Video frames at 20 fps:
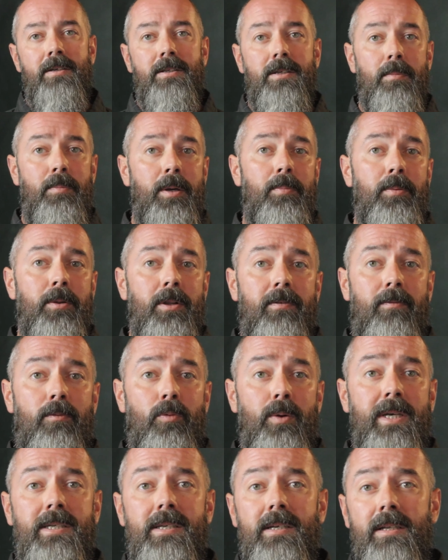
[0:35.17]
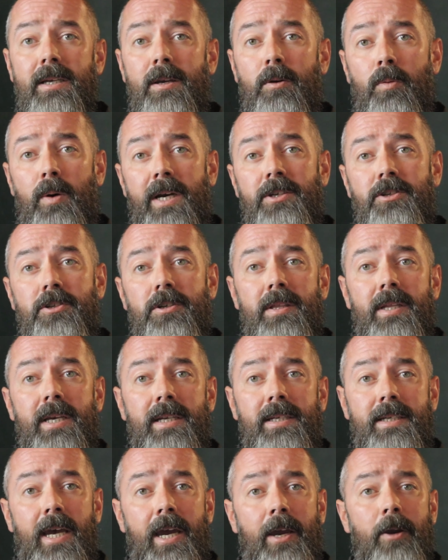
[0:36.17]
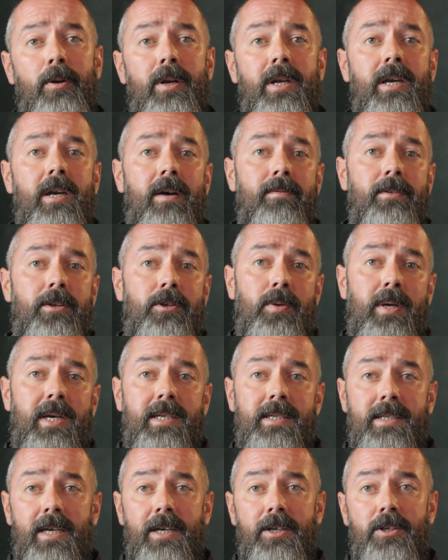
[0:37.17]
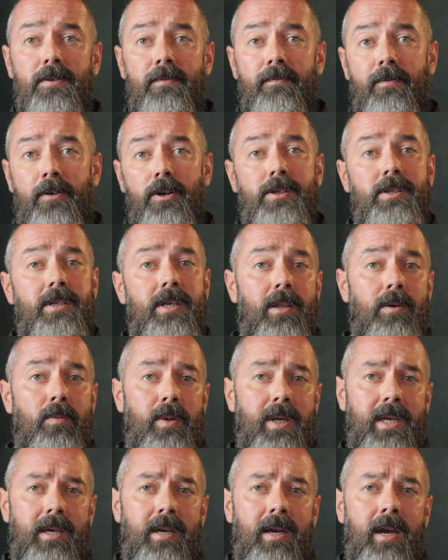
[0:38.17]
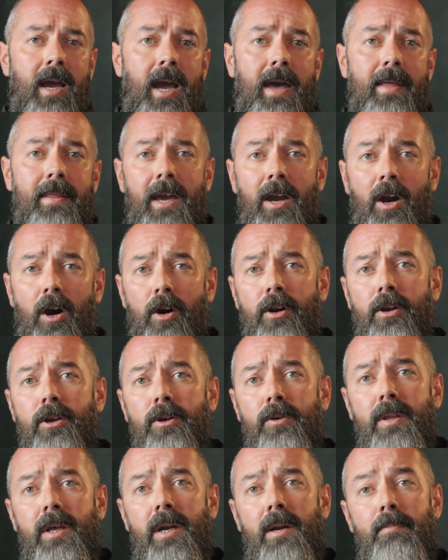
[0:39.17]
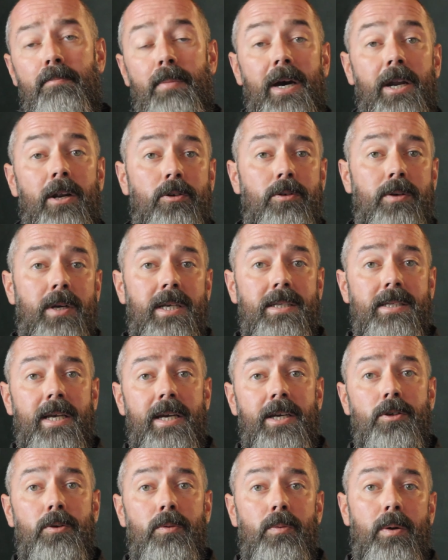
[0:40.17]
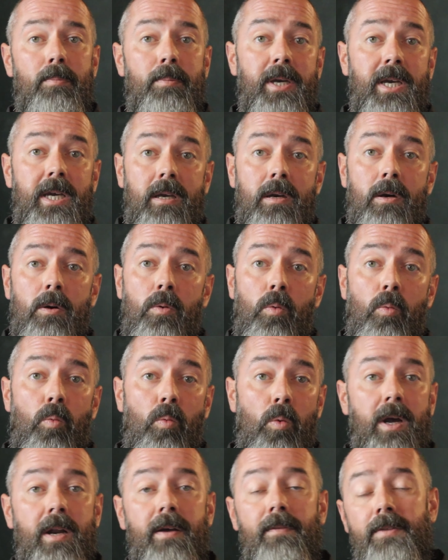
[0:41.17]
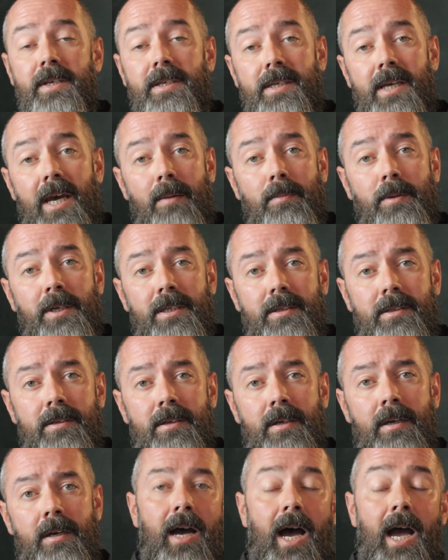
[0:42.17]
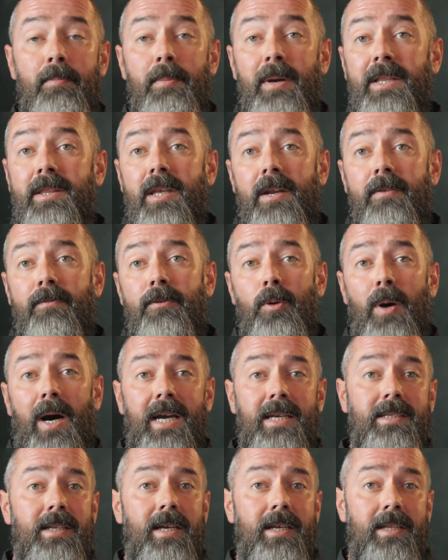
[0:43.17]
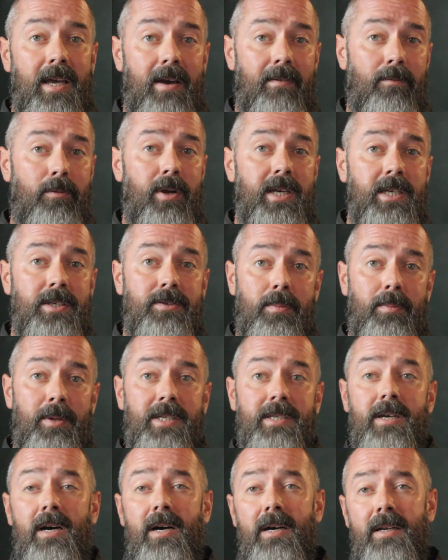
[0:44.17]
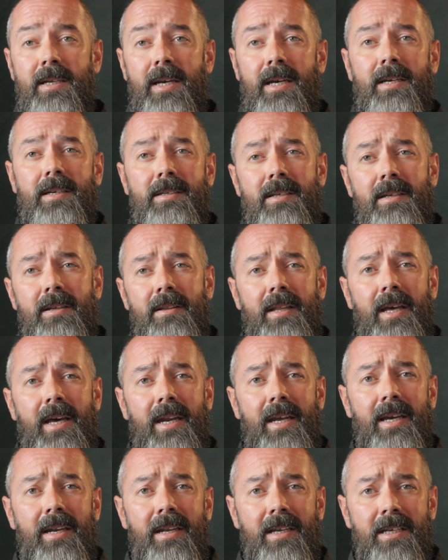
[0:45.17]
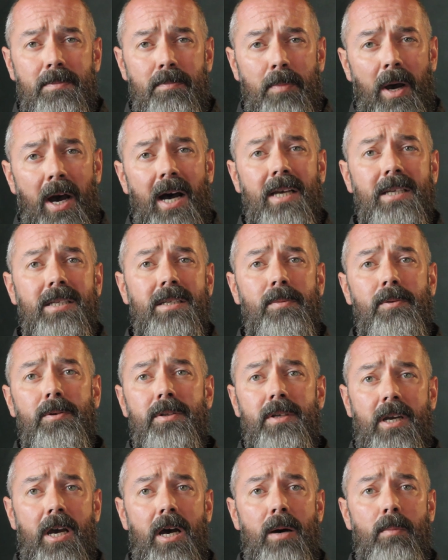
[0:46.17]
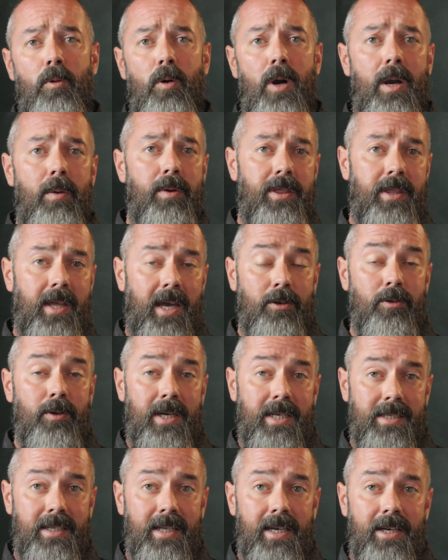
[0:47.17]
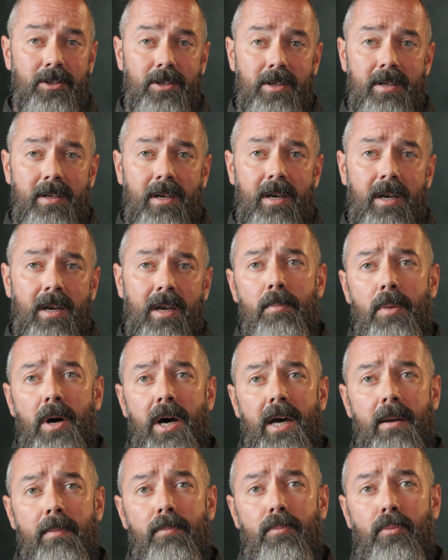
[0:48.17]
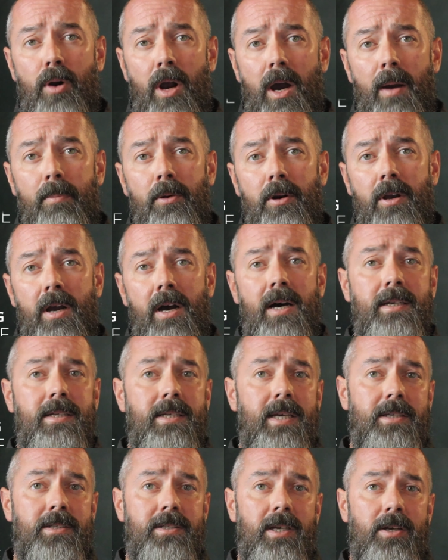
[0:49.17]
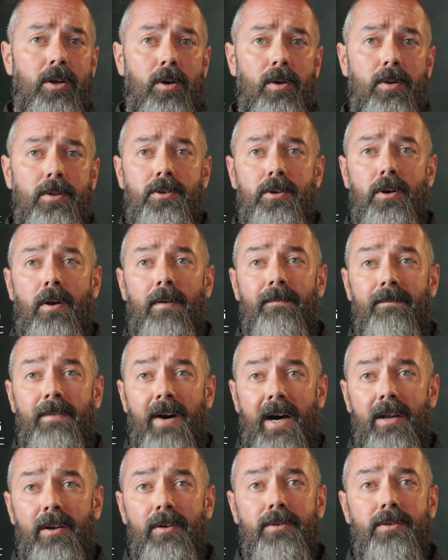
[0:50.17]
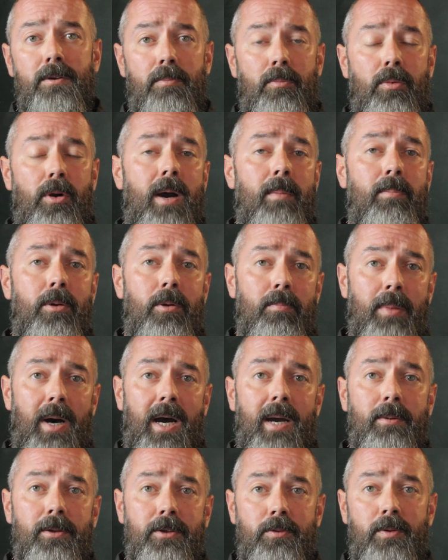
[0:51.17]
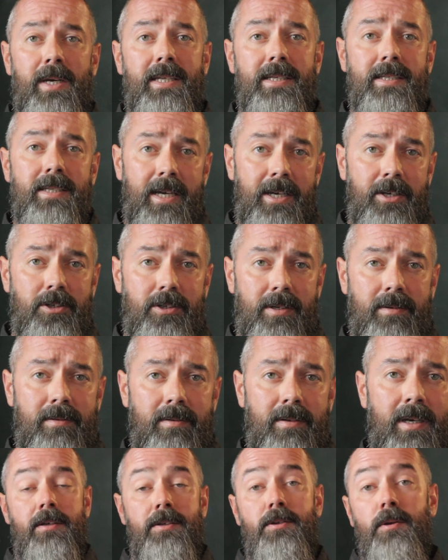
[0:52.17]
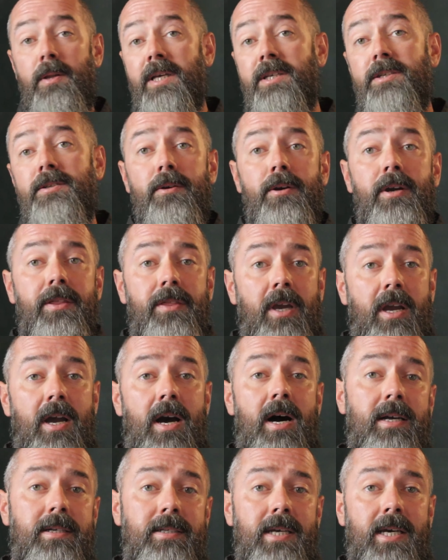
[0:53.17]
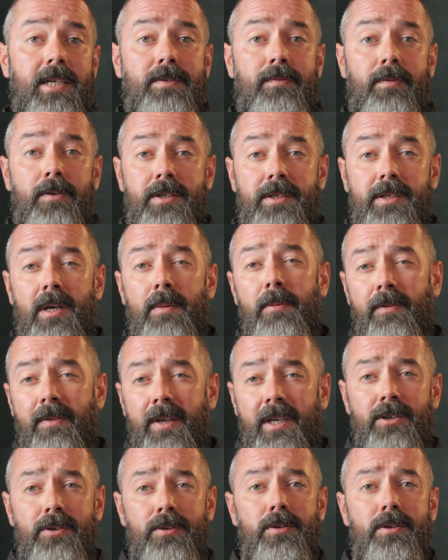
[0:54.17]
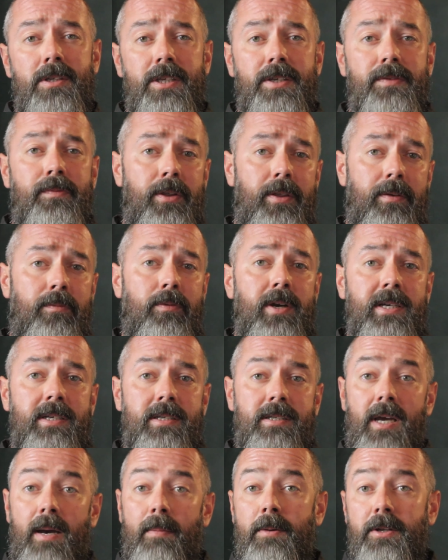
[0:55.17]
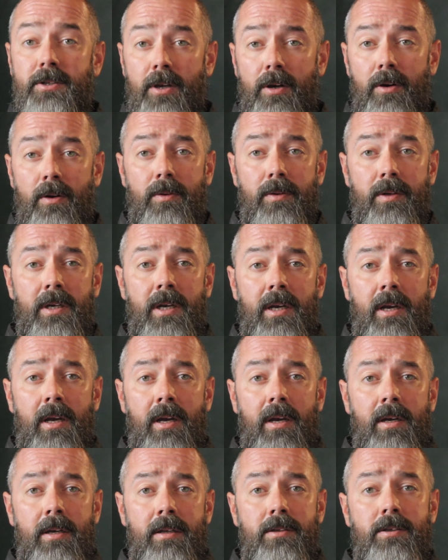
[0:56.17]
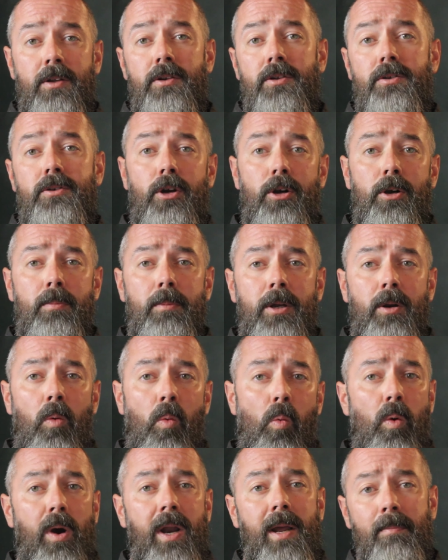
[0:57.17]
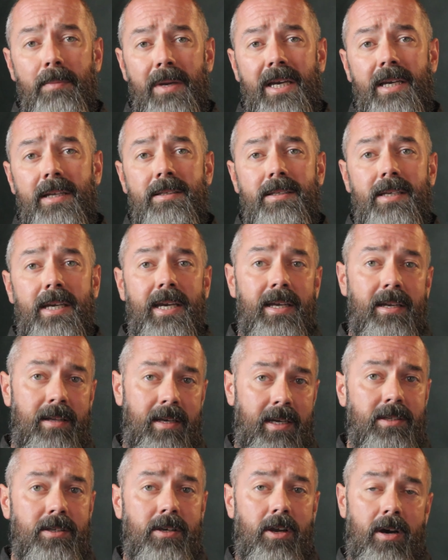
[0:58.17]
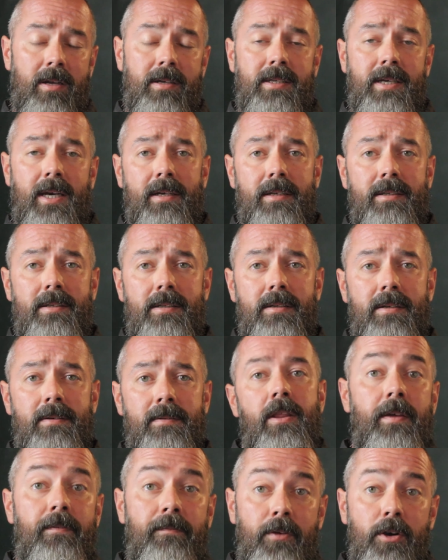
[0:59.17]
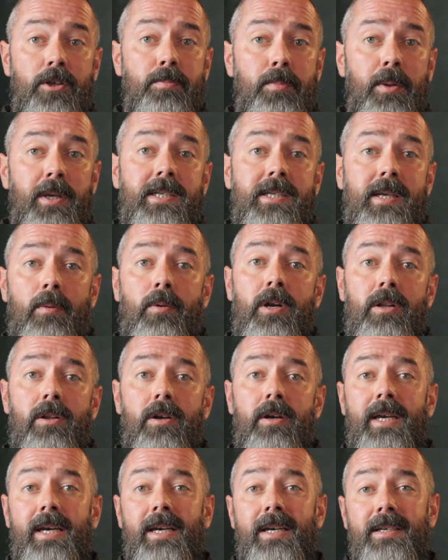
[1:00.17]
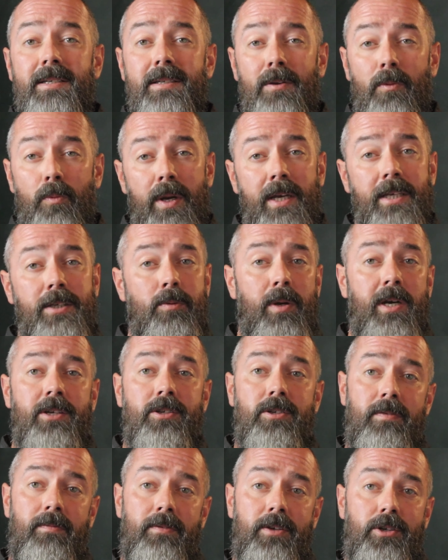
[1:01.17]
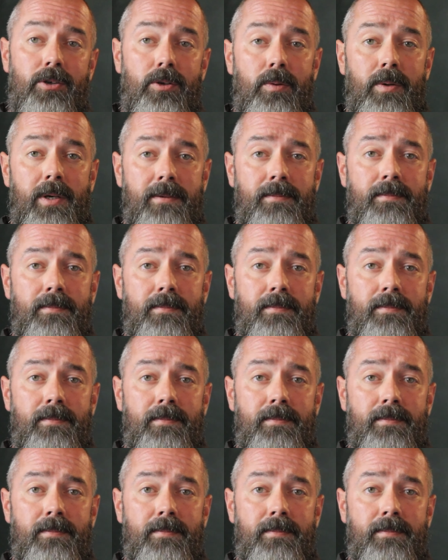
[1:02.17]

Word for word: Some people have recently questioned the integrity of the translation first day of the week, and they argue that a better translation would be one of the Sabbaths. I admit that if you isolate that phrase from its context, that it is possible to come away with that translation, but proper context and culture are vital to proper Bible translation. So let's look at the context for some of these uses for the phrase sabbaton to determine what it means in its context. The first place I want to look is the resurrection of Yeshua.